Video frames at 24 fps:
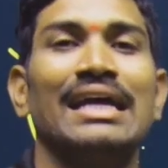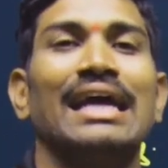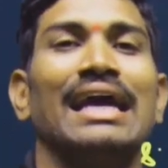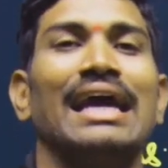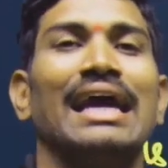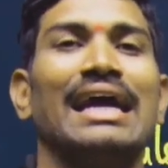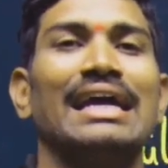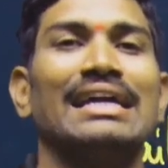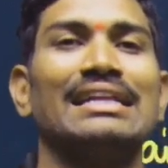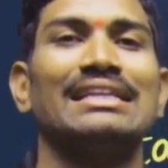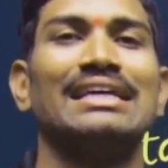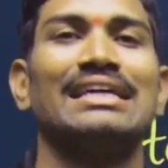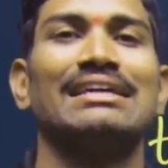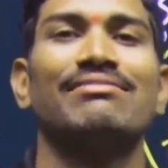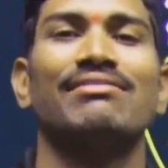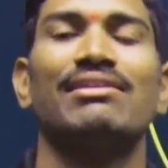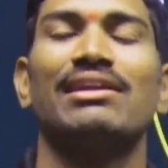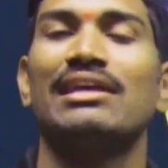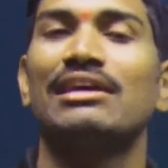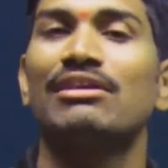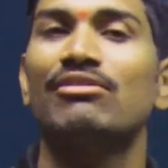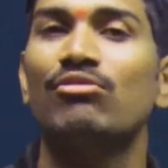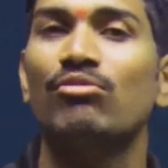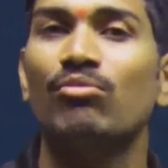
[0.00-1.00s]
And that will
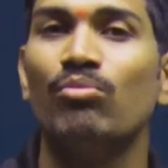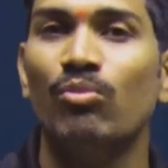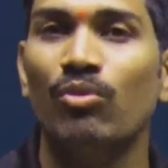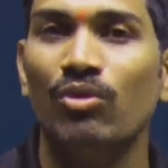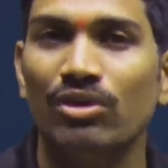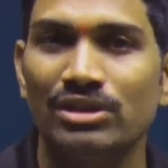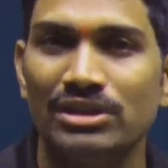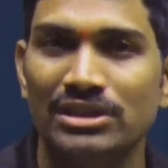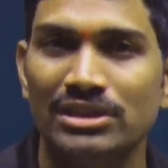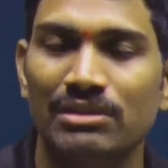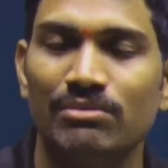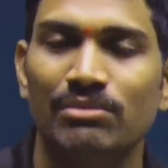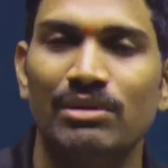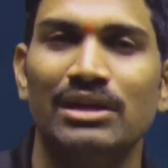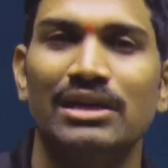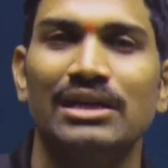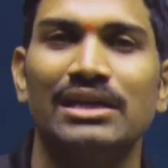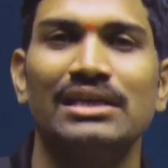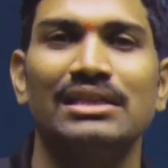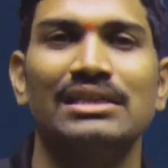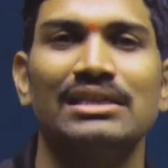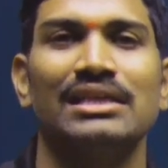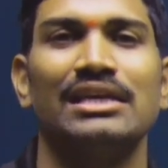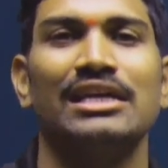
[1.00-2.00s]
give more stability
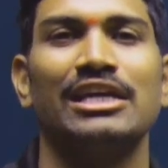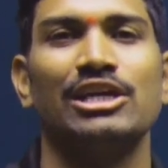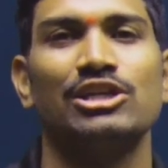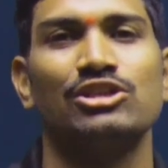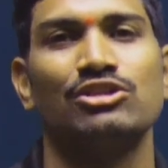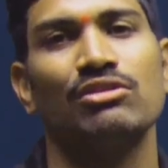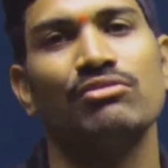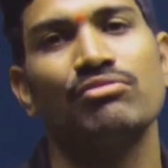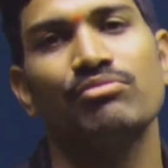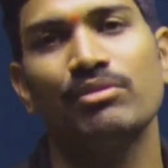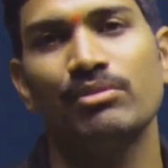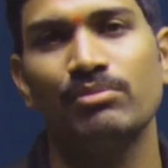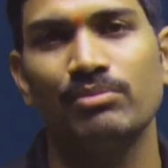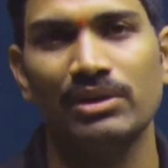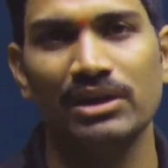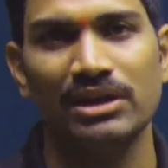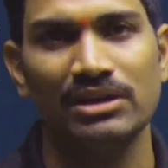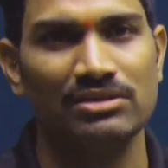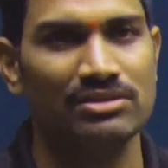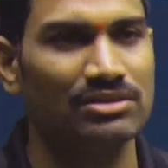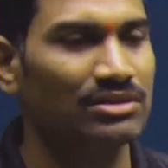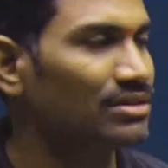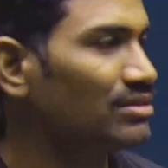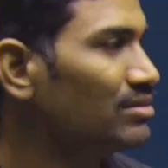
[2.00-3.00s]
in the case of
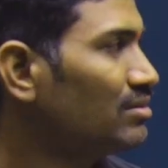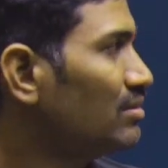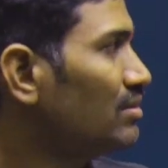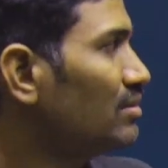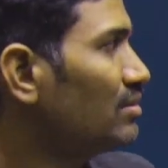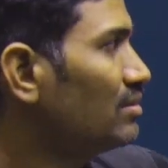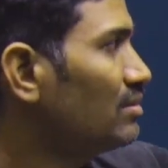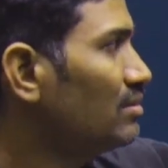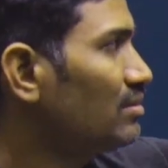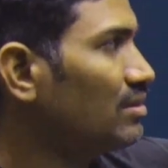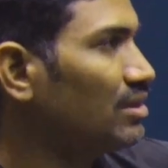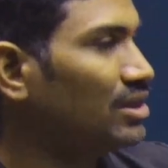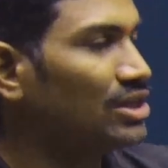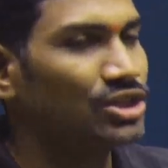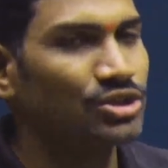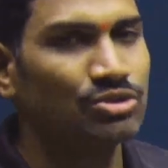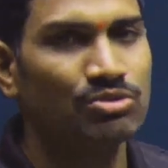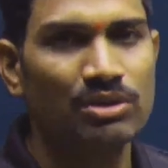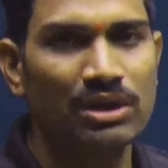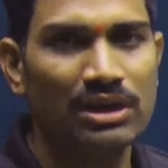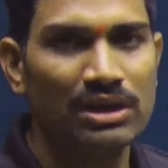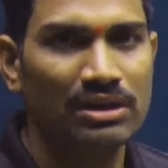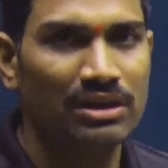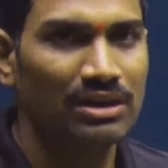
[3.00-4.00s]
membranes. Understood
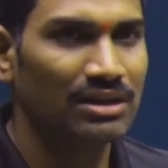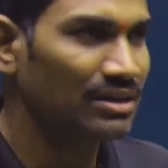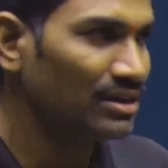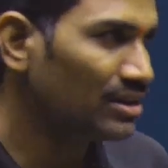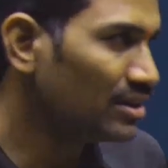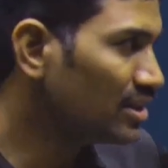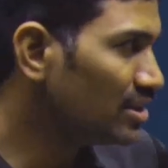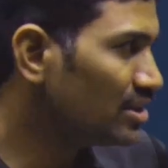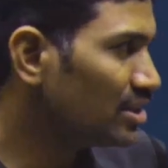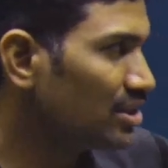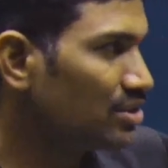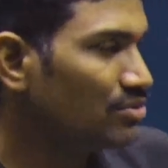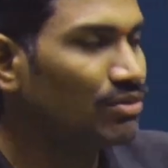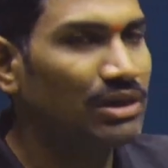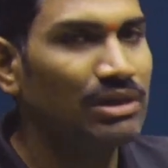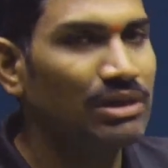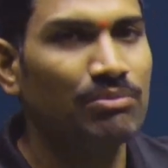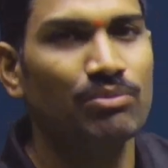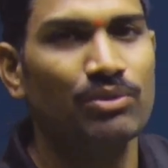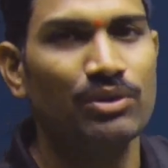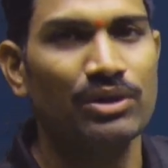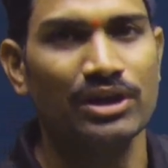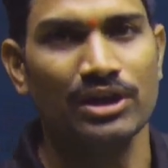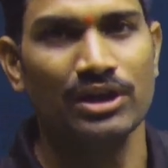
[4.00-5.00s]
or not? This is one
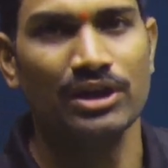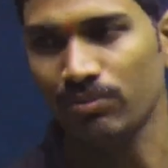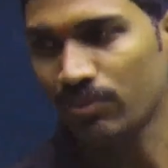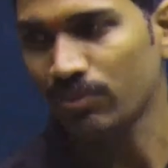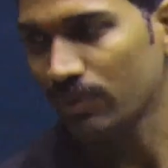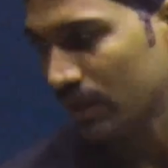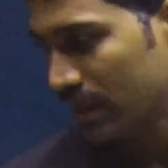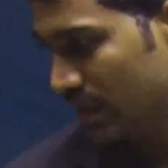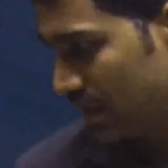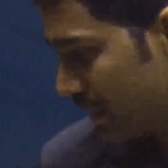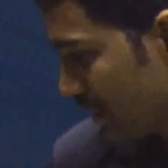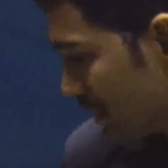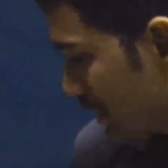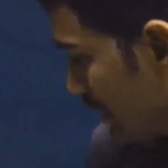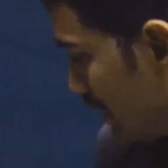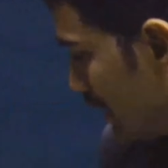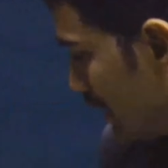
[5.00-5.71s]
important point.